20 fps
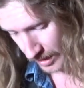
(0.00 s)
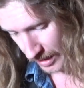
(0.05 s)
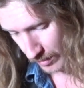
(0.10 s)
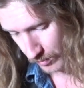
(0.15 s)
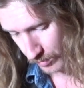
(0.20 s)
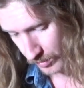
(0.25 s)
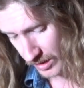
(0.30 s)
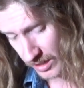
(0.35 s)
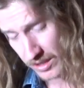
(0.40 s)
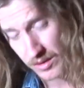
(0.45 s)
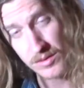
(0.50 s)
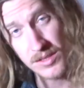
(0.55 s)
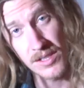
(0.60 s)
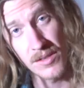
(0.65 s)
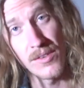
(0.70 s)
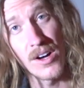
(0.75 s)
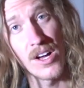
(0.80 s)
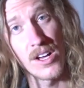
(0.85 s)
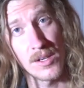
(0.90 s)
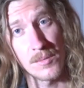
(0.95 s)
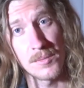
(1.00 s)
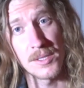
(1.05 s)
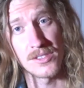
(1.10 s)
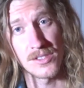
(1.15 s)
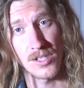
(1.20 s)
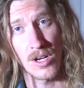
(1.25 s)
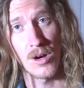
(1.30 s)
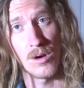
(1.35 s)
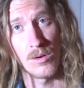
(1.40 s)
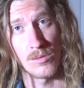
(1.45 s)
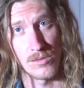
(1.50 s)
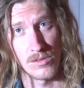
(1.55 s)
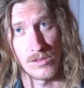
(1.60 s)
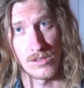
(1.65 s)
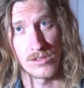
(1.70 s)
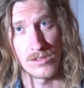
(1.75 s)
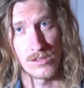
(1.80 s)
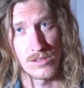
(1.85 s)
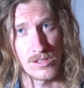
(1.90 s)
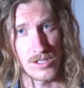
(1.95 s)
I really use the volume and tone
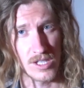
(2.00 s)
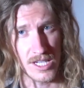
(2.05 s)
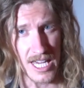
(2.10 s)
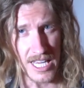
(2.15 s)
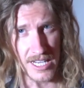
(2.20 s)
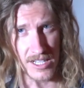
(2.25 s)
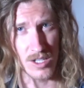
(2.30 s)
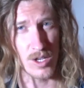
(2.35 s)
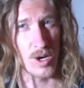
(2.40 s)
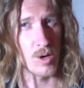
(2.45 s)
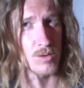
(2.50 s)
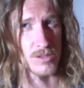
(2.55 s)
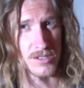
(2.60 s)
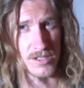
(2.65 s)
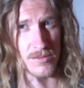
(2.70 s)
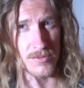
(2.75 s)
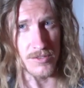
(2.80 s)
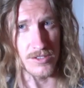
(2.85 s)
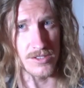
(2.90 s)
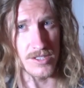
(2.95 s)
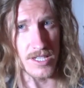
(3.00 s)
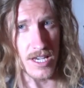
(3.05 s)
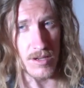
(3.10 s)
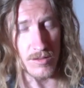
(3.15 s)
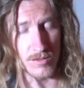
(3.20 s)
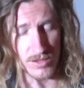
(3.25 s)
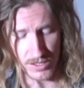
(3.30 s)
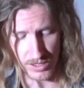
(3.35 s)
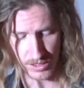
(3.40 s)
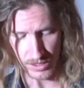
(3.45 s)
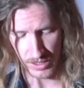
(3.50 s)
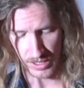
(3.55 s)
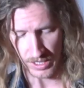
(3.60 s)
to kind of coax different sounds.